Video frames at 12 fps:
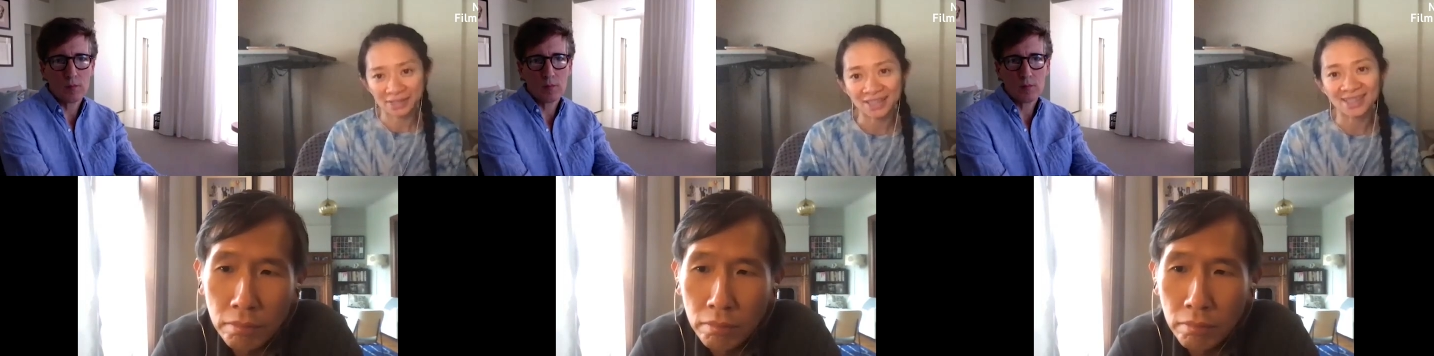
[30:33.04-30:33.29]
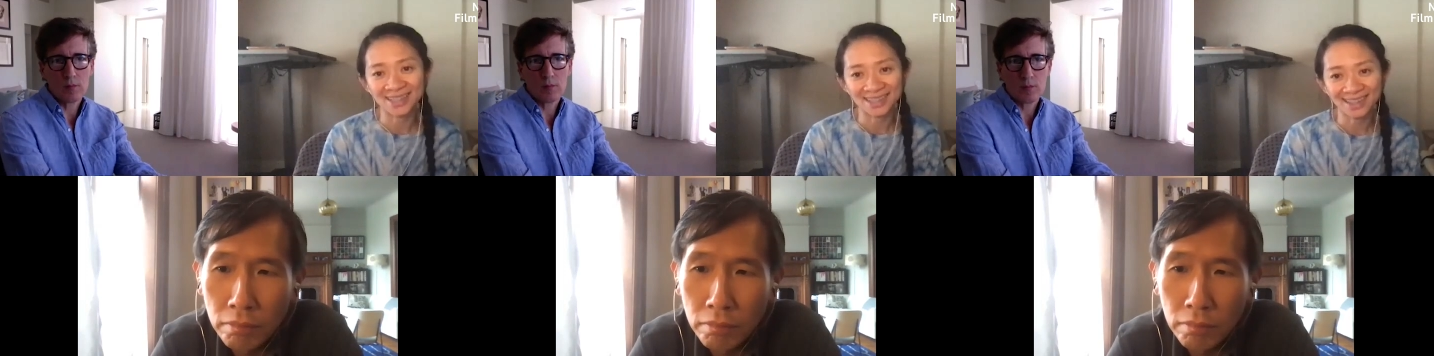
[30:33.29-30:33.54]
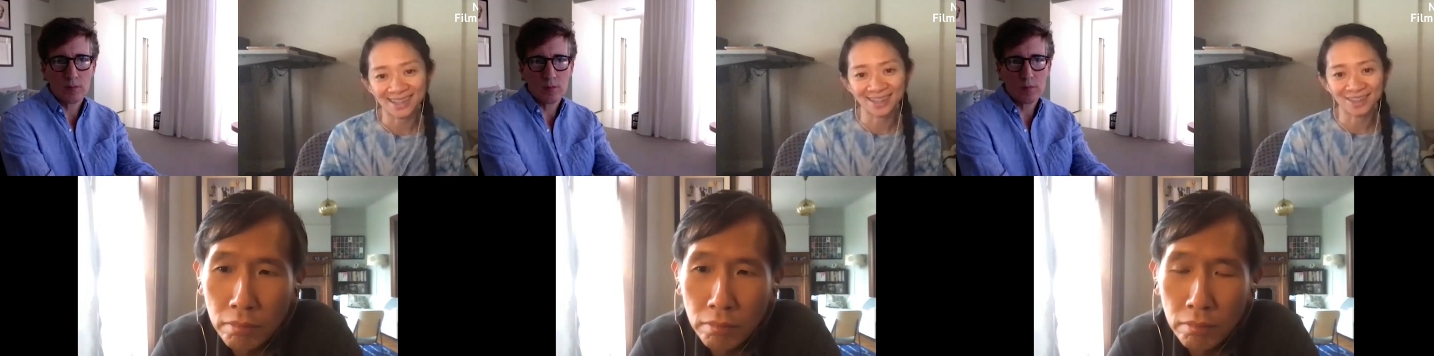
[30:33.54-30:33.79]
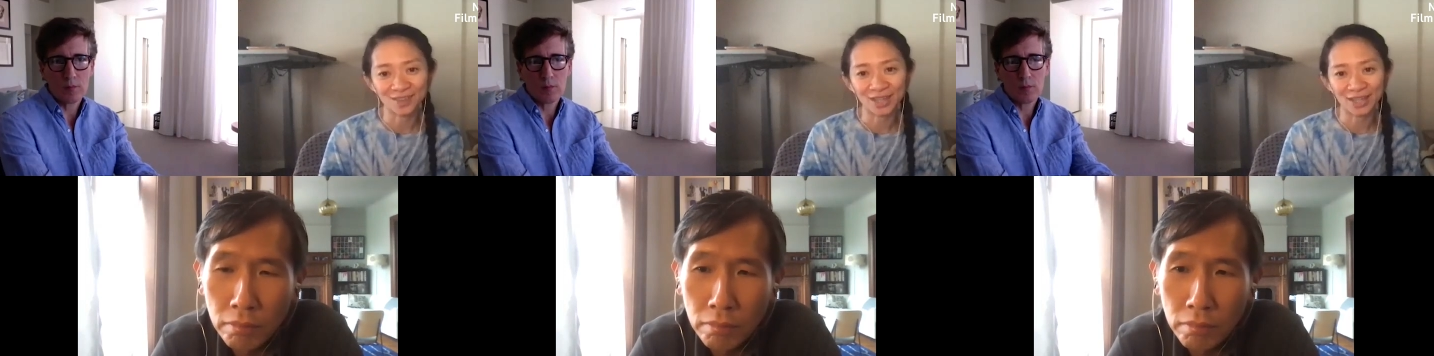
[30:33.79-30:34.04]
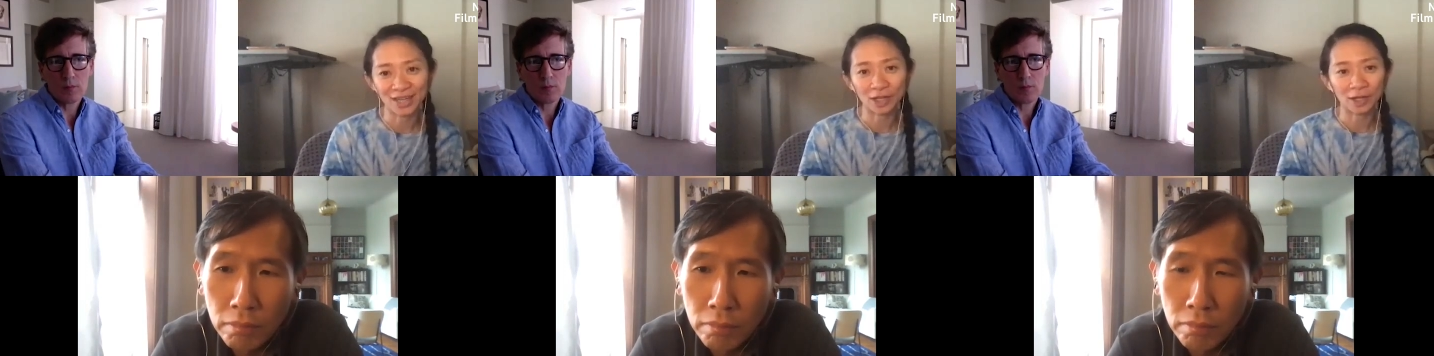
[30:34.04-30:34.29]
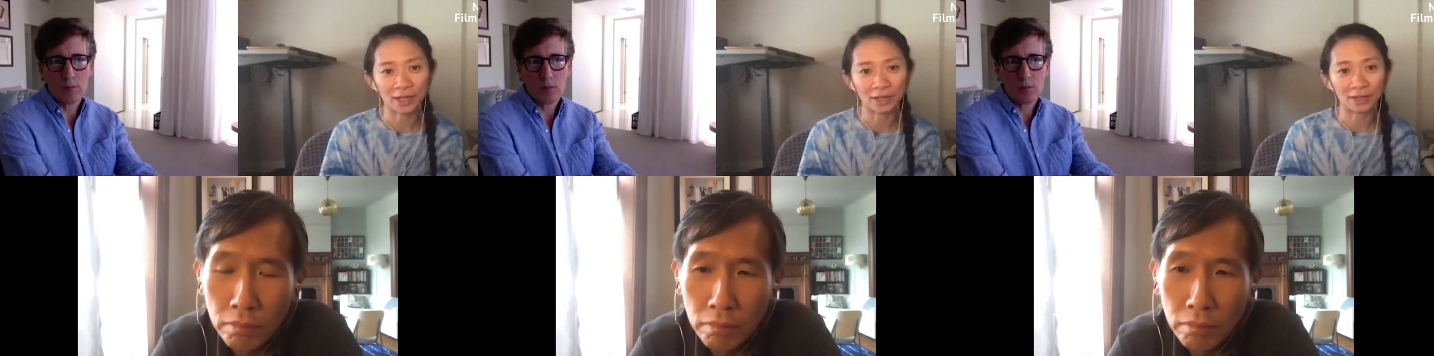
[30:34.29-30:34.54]
Speaker 1: it. Um, and
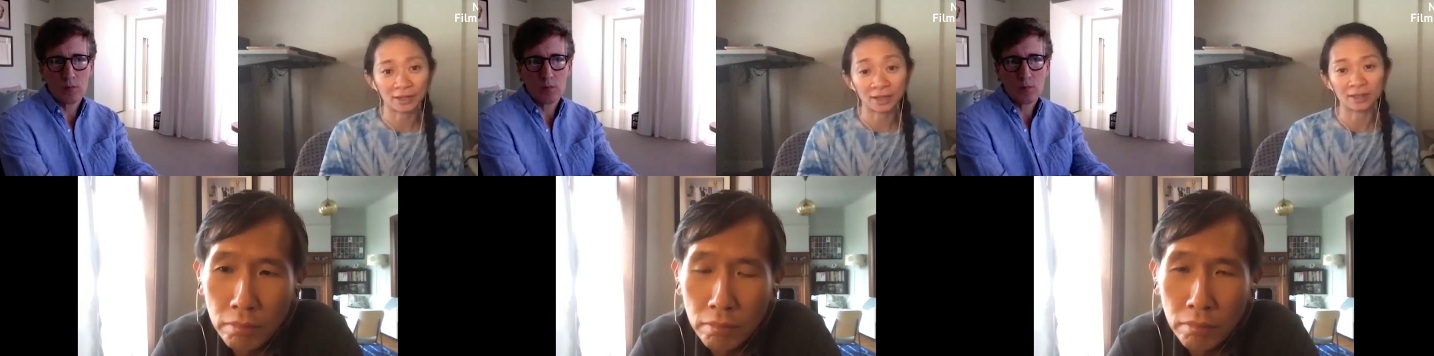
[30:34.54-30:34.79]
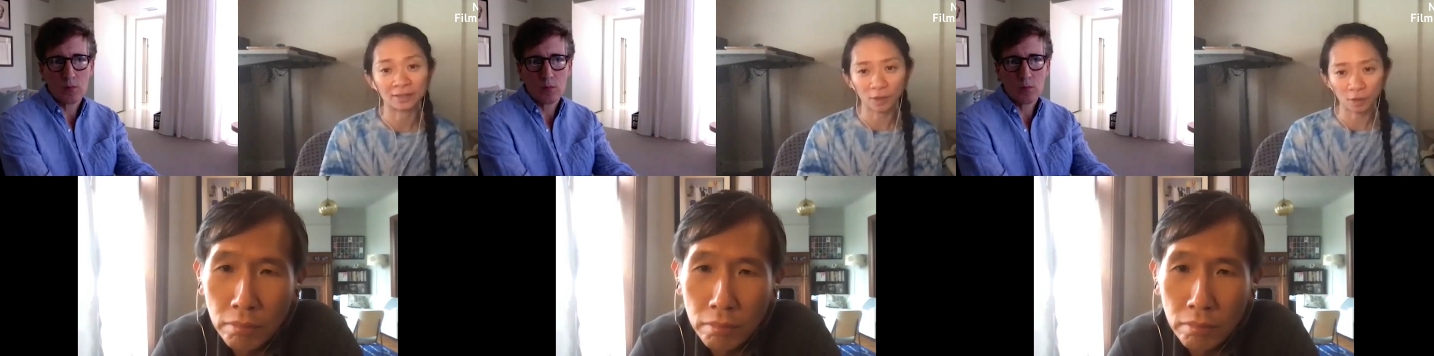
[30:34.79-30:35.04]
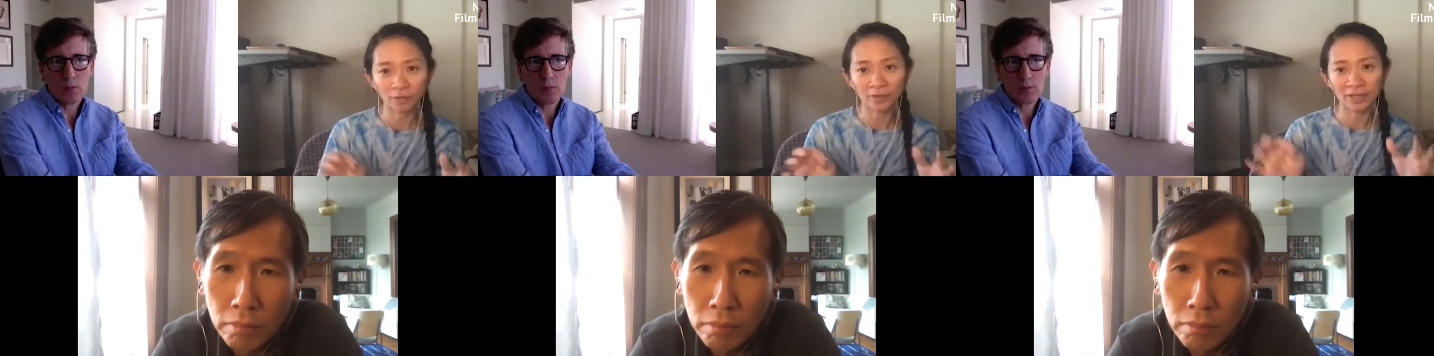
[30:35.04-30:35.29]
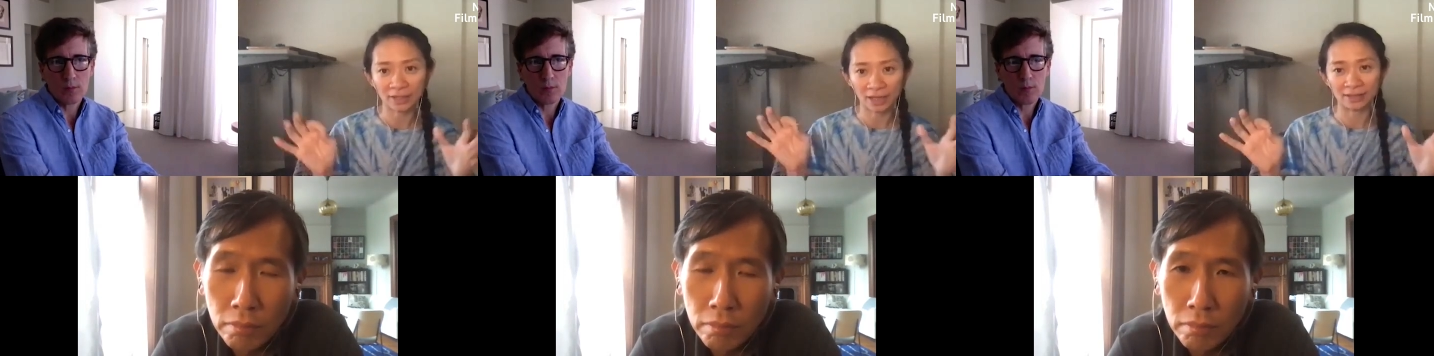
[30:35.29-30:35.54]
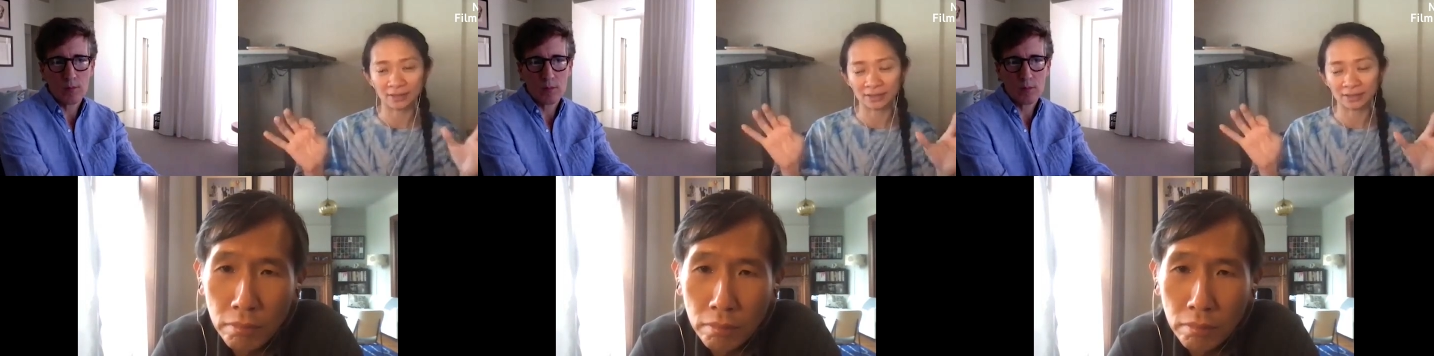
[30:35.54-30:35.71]
I, I, think hopefully at